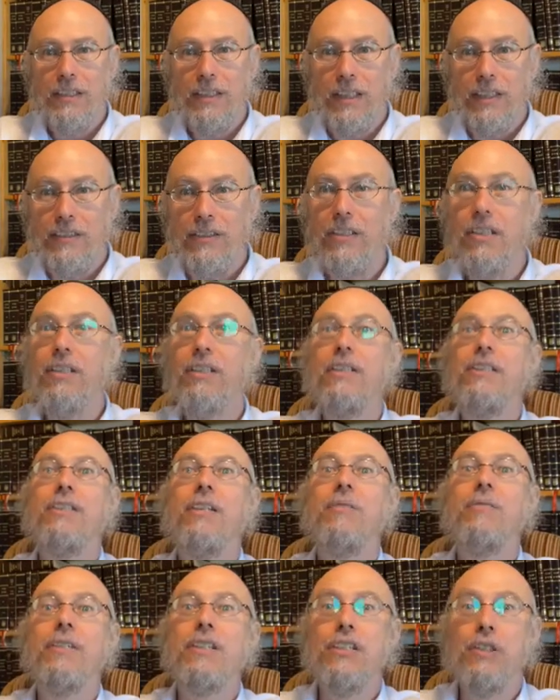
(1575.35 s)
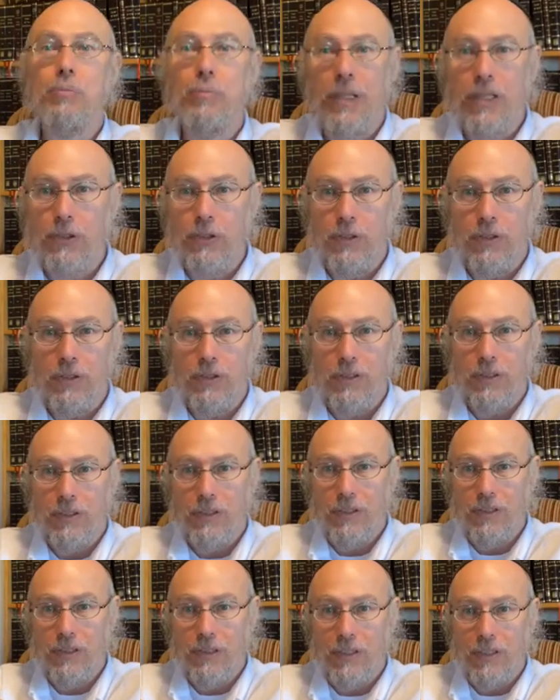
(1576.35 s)
and suddenly something special.
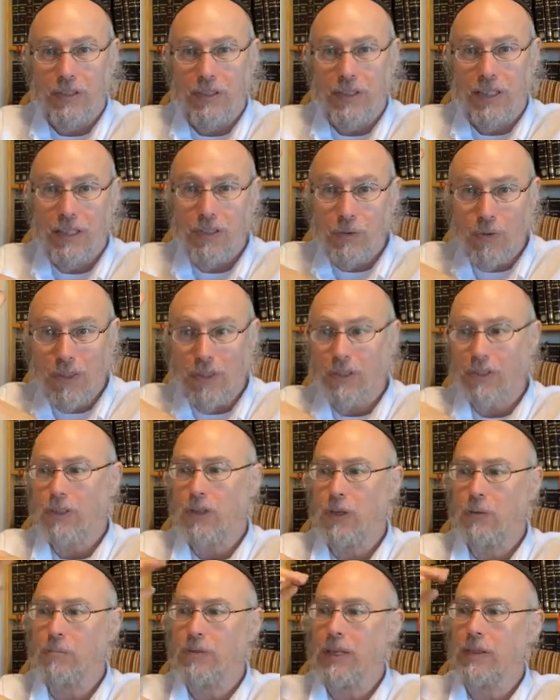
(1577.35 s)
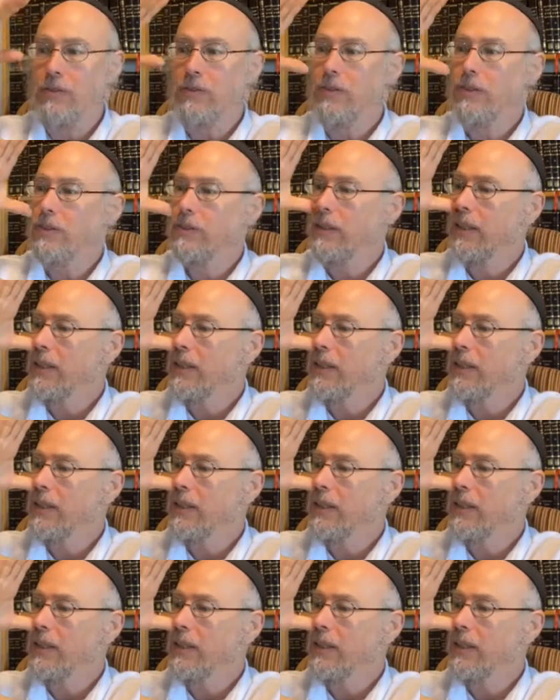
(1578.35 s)
That's why they're called mountains.